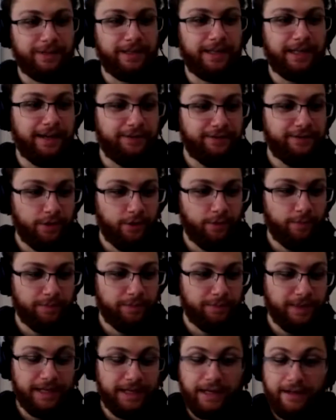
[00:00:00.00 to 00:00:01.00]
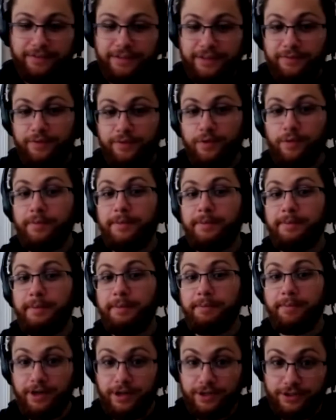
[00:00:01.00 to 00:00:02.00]
Well, I haven't opened mine. I haven't even opened my
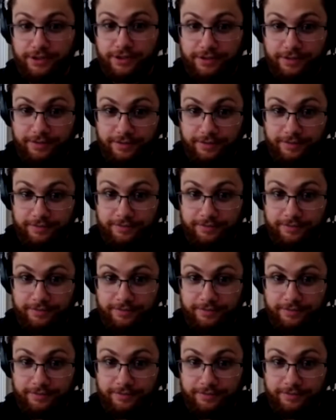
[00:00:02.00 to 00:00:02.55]
box.